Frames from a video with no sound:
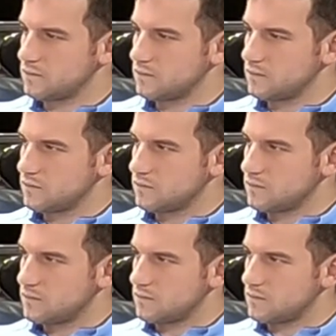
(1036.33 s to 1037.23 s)

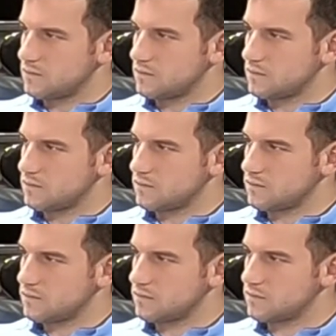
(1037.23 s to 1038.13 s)

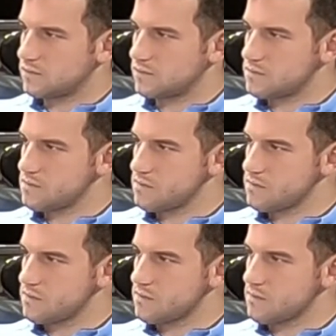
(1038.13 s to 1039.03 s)

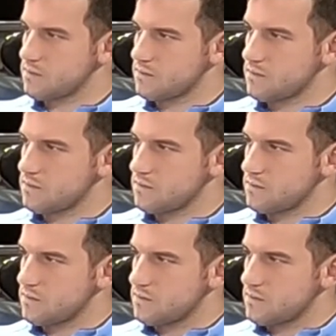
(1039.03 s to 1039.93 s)

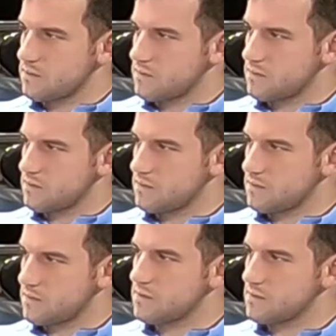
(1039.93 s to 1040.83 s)

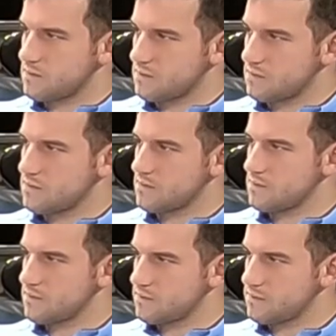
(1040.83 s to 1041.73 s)

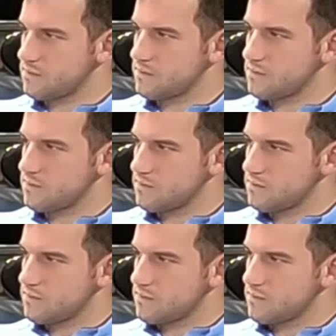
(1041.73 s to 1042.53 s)
[no speech]